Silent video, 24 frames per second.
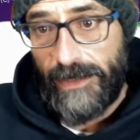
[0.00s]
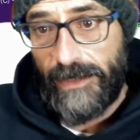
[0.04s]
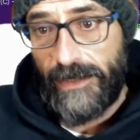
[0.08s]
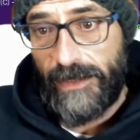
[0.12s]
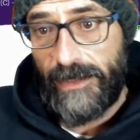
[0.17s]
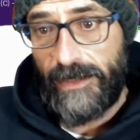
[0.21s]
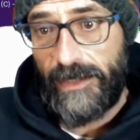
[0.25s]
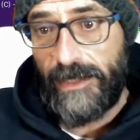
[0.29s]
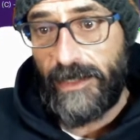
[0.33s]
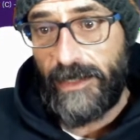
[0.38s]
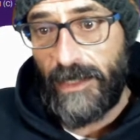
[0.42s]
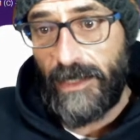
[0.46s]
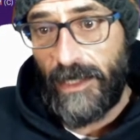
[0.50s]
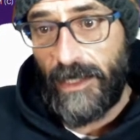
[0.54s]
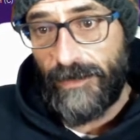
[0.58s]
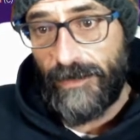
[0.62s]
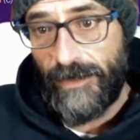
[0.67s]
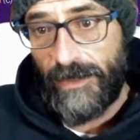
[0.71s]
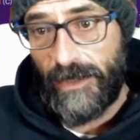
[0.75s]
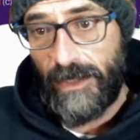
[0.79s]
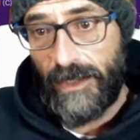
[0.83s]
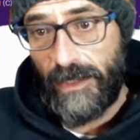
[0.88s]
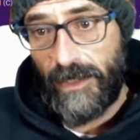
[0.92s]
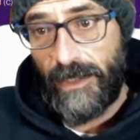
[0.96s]
3.5
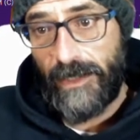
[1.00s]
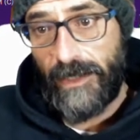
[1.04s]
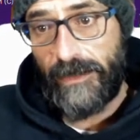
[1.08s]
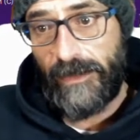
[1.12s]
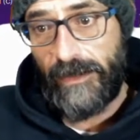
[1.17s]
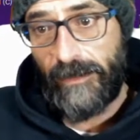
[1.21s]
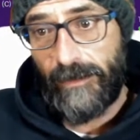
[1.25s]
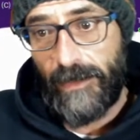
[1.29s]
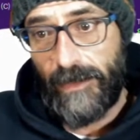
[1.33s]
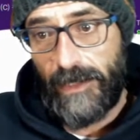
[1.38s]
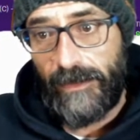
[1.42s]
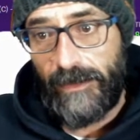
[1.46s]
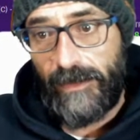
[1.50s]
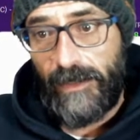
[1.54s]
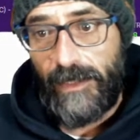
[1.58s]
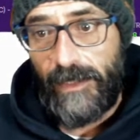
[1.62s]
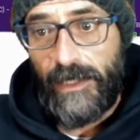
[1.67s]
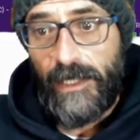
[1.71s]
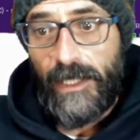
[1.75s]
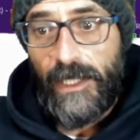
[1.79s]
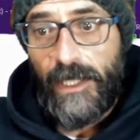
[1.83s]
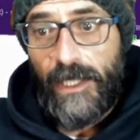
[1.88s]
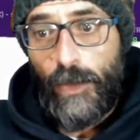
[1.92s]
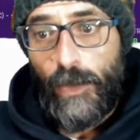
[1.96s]
star current ability
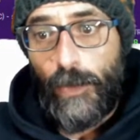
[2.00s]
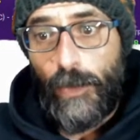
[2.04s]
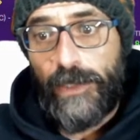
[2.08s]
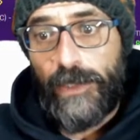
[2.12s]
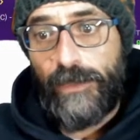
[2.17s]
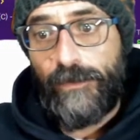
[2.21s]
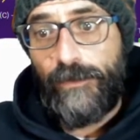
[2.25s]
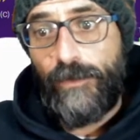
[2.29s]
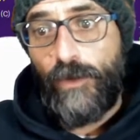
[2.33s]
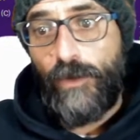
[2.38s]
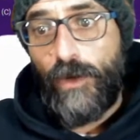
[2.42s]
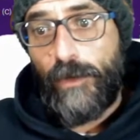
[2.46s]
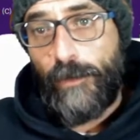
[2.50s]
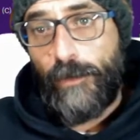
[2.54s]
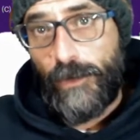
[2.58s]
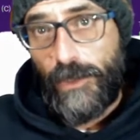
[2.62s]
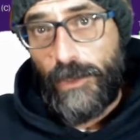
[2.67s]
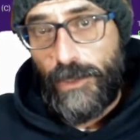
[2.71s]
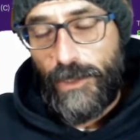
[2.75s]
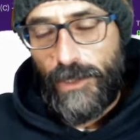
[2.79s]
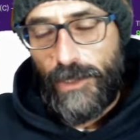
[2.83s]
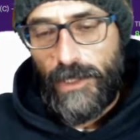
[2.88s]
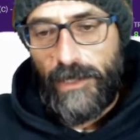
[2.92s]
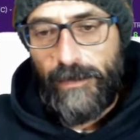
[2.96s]
with 4
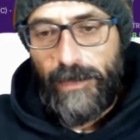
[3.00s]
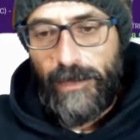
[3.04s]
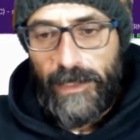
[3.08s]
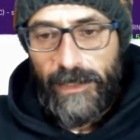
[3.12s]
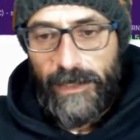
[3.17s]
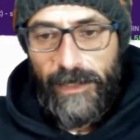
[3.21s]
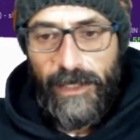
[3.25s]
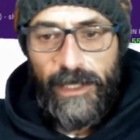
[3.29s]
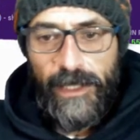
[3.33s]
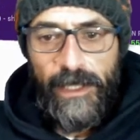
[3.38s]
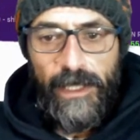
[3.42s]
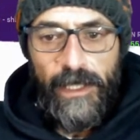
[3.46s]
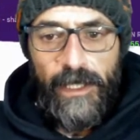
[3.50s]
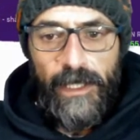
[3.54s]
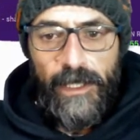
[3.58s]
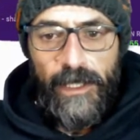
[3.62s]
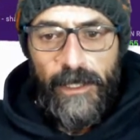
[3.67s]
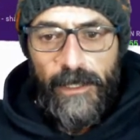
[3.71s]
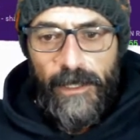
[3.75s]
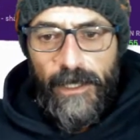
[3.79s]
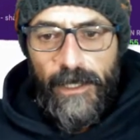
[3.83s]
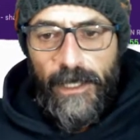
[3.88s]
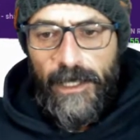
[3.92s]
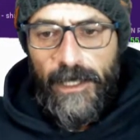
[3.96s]
potential ability.
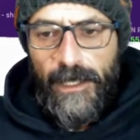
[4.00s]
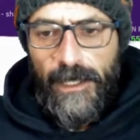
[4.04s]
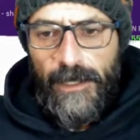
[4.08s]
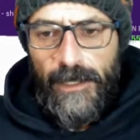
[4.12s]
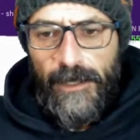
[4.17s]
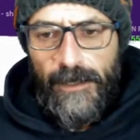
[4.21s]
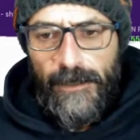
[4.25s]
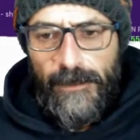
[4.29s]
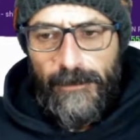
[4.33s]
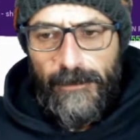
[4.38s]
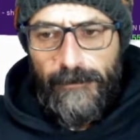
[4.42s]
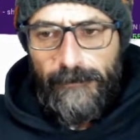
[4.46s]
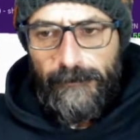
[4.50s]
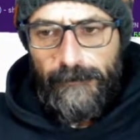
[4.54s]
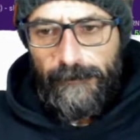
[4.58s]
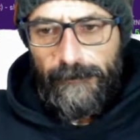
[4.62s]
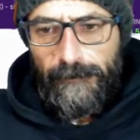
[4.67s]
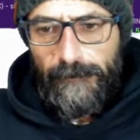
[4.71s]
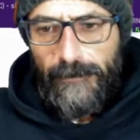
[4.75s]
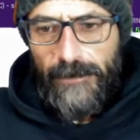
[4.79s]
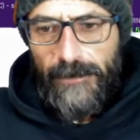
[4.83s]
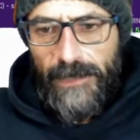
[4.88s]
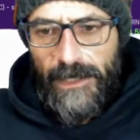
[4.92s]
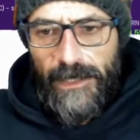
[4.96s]

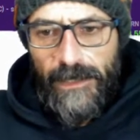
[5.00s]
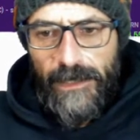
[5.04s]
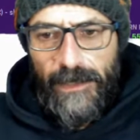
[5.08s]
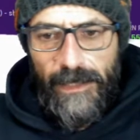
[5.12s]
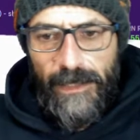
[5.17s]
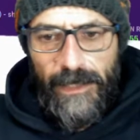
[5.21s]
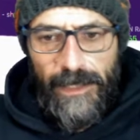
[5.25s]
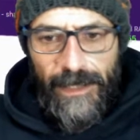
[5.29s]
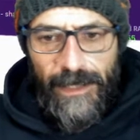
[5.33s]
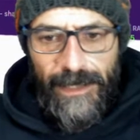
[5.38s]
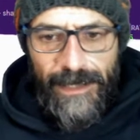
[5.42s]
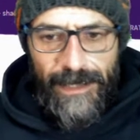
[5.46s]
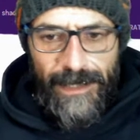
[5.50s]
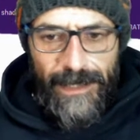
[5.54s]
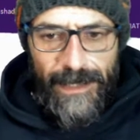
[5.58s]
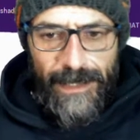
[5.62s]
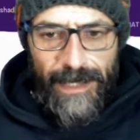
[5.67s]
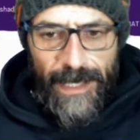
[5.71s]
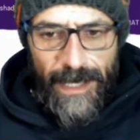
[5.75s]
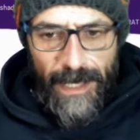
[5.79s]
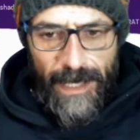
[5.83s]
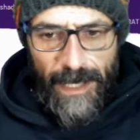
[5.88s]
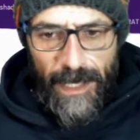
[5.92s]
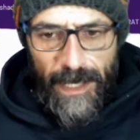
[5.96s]

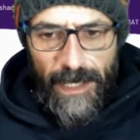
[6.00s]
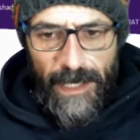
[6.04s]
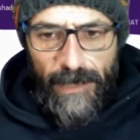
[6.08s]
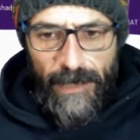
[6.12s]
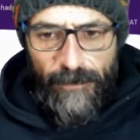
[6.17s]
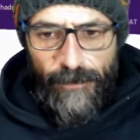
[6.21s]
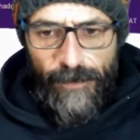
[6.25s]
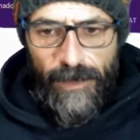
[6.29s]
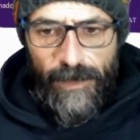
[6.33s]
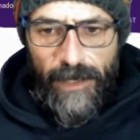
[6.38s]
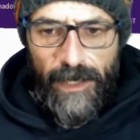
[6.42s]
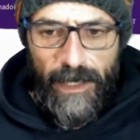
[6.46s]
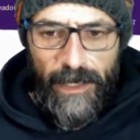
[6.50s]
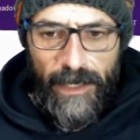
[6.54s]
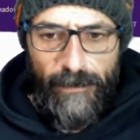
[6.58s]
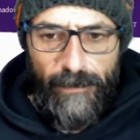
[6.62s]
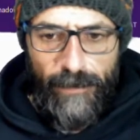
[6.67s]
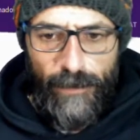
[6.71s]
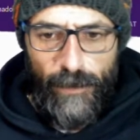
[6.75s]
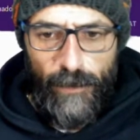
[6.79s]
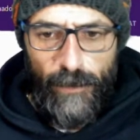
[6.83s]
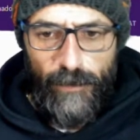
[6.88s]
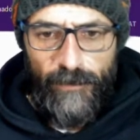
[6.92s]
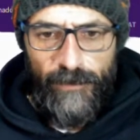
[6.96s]
Yeah, if he can
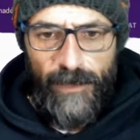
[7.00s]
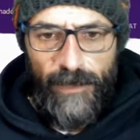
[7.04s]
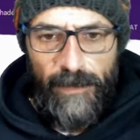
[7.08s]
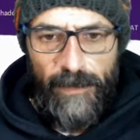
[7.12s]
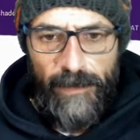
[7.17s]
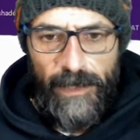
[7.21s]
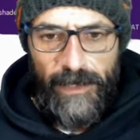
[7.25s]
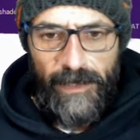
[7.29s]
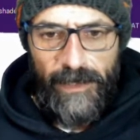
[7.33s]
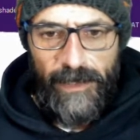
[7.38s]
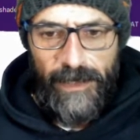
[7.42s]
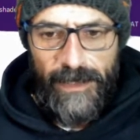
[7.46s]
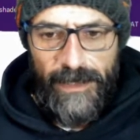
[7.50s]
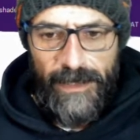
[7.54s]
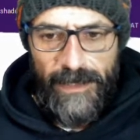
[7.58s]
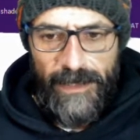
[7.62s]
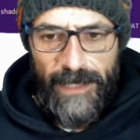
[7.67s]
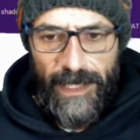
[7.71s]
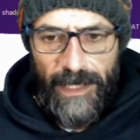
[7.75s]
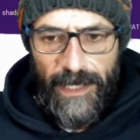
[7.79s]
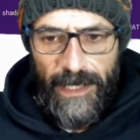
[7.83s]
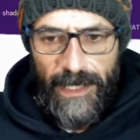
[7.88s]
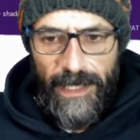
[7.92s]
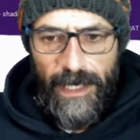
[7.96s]
improve a bit his
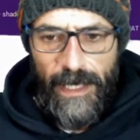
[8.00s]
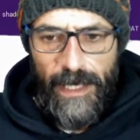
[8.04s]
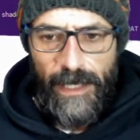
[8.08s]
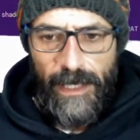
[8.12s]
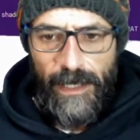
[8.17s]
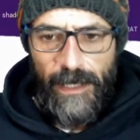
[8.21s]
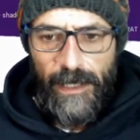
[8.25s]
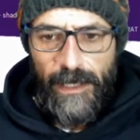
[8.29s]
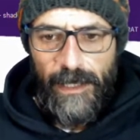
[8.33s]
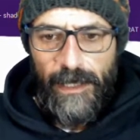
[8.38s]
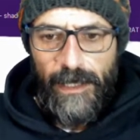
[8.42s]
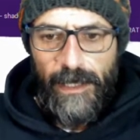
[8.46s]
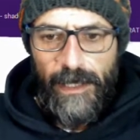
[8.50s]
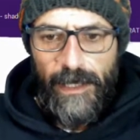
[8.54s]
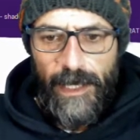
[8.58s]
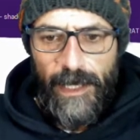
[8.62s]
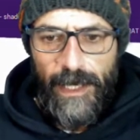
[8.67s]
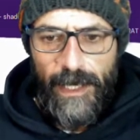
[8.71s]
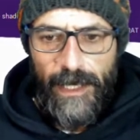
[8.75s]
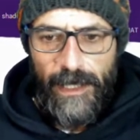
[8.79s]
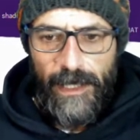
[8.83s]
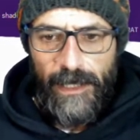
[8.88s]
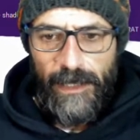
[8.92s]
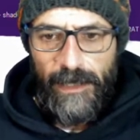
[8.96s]
technique
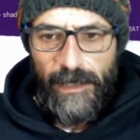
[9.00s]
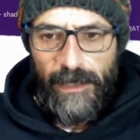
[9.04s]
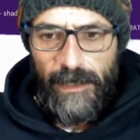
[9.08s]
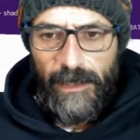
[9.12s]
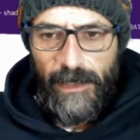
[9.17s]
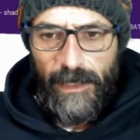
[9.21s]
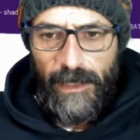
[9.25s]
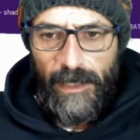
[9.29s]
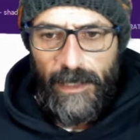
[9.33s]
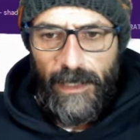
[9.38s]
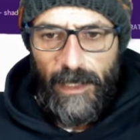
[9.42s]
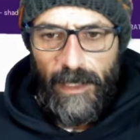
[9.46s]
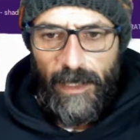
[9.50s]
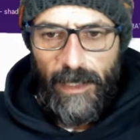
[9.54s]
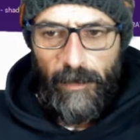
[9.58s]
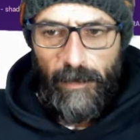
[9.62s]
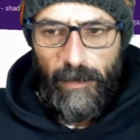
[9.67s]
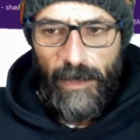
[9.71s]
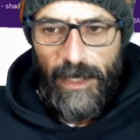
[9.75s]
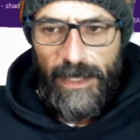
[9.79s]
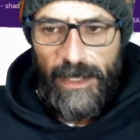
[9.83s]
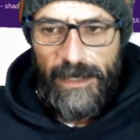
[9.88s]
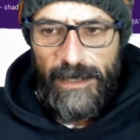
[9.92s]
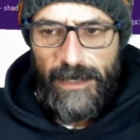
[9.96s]
and
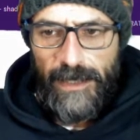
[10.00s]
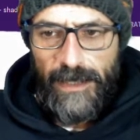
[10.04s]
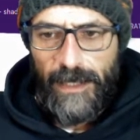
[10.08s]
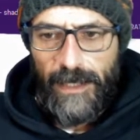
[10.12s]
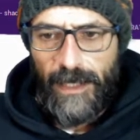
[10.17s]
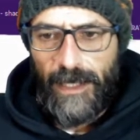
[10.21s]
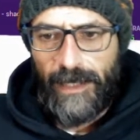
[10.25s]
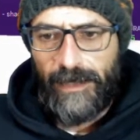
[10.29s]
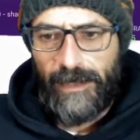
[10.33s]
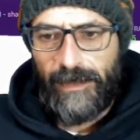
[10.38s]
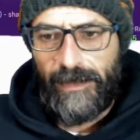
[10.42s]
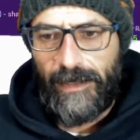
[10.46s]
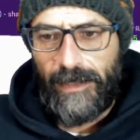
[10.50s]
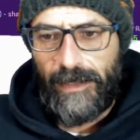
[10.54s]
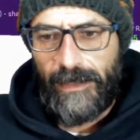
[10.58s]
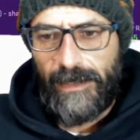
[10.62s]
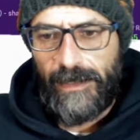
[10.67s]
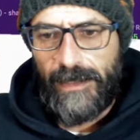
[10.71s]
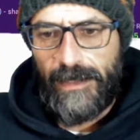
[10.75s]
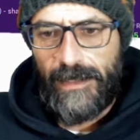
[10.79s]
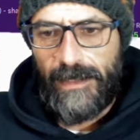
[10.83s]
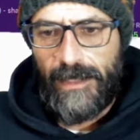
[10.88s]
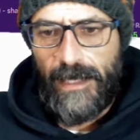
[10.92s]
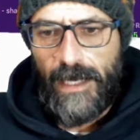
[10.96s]
passing, I think
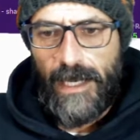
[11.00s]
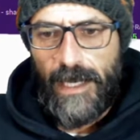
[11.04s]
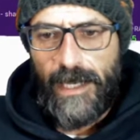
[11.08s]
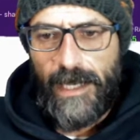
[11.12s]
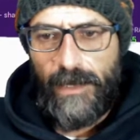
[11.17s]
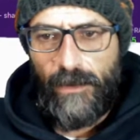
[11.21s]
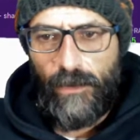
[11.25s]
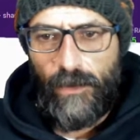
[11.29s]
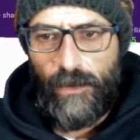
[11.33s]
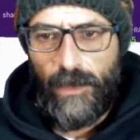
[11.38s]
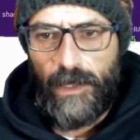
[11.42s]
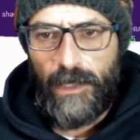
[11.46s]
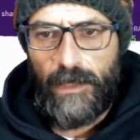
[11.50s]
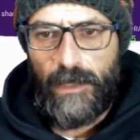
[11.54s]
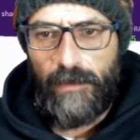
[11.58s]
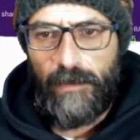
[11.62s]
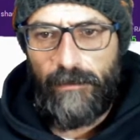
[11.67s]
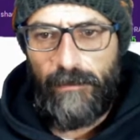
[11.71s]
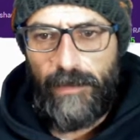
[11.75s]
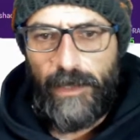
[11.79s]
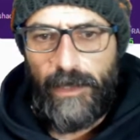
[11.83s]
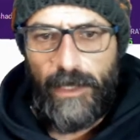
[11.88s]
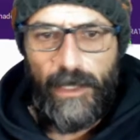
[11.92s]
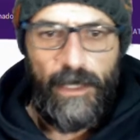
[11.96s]
this guy will
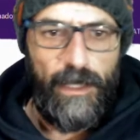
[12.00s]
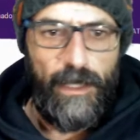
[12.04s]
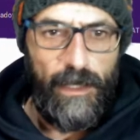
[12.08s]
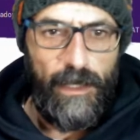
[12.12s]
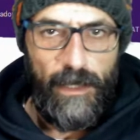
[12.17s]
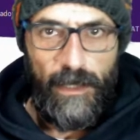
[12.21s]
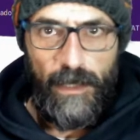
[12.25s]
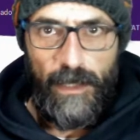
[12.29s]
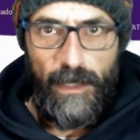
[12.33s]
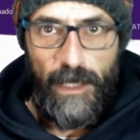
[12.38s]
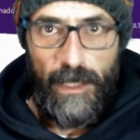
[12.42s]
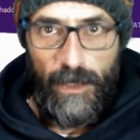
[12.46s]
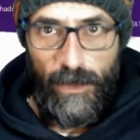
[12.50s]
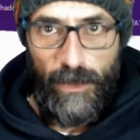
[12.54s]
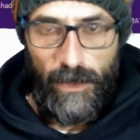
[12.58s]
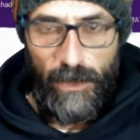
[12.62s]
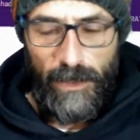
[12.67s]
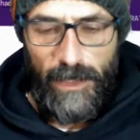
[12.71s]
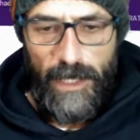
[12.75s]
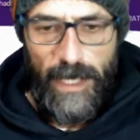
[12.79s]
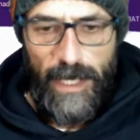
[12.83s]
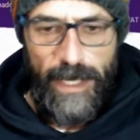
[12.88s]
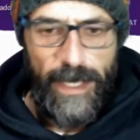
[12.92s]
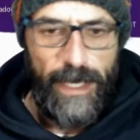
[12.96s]
be a
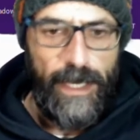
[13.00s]
good guy.